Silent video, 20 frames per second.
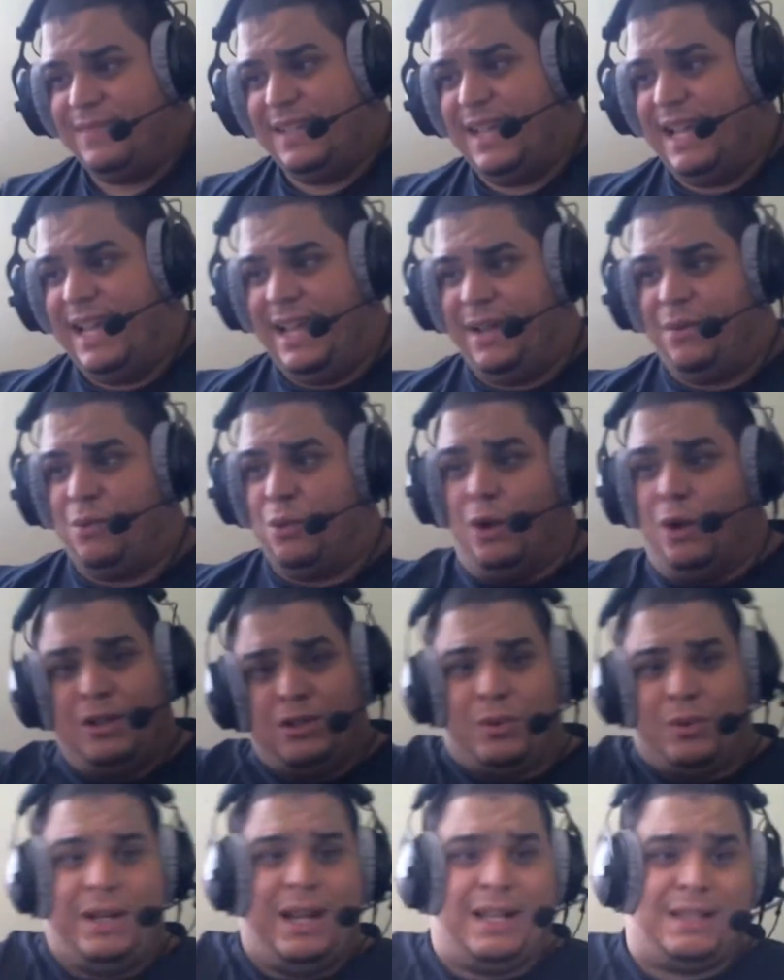a
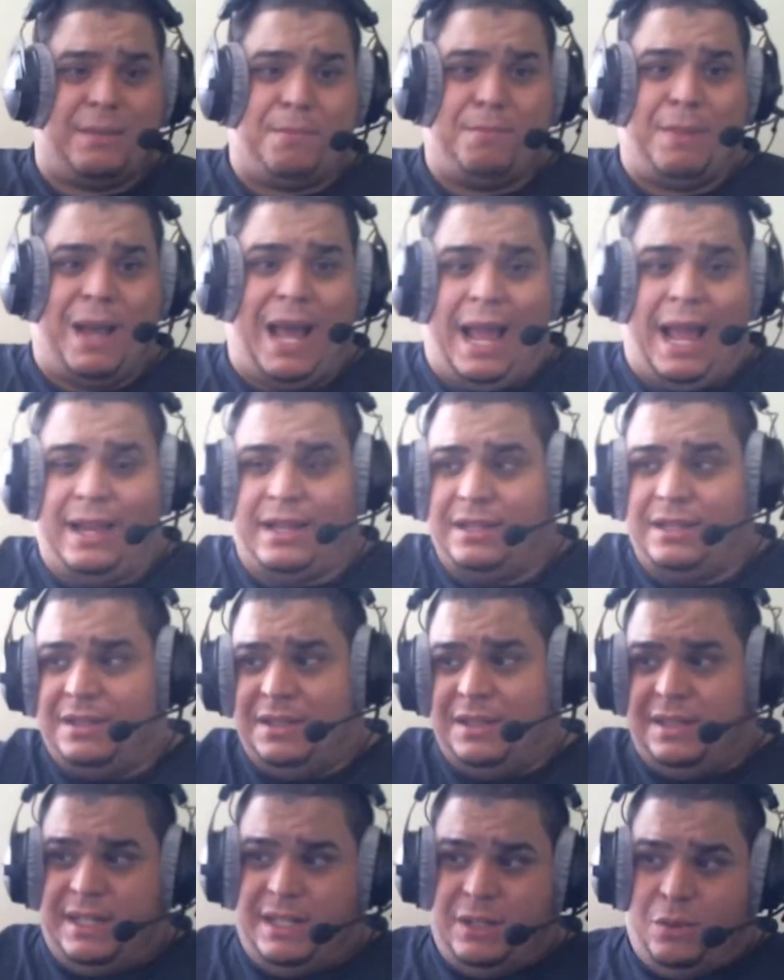120 at the back
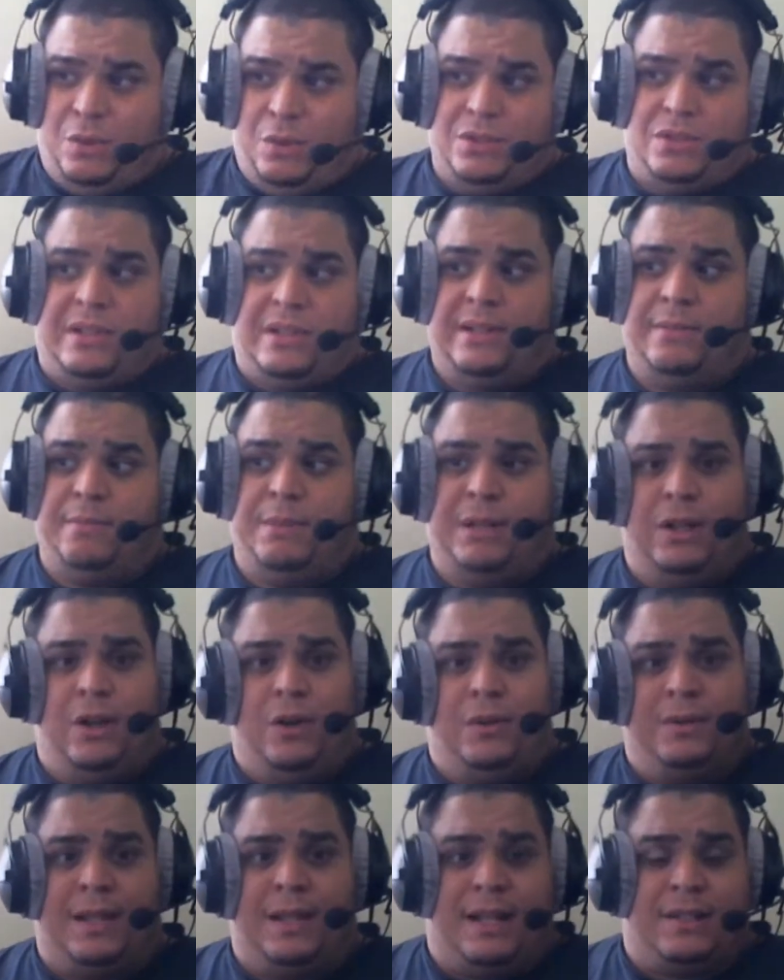and a 120
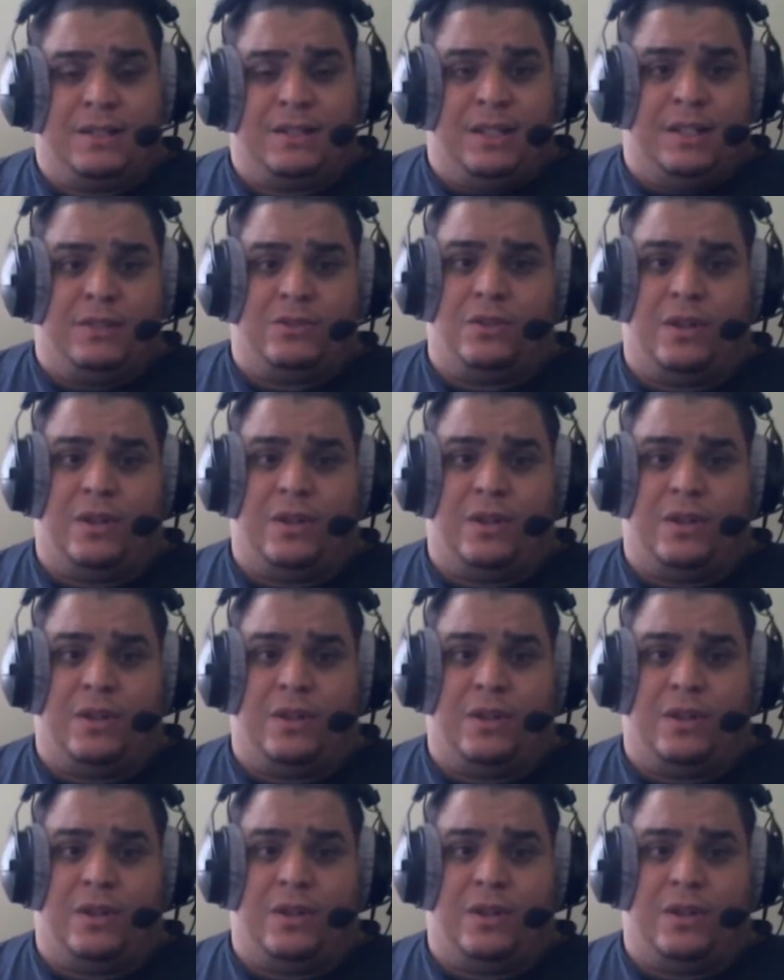below, and that's it.